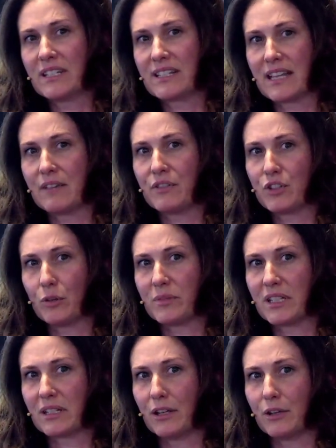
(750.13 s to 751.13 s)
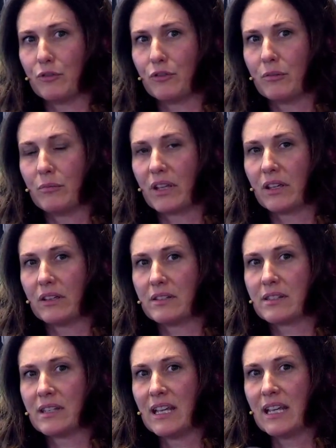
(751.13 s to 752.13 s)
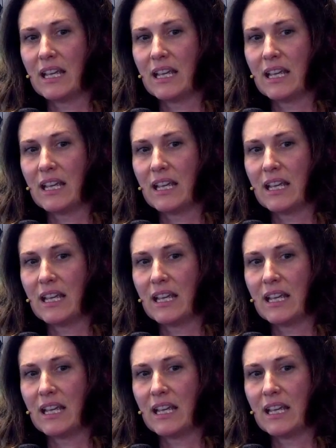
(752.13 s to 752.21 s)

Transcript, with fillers: to save his optic nerve because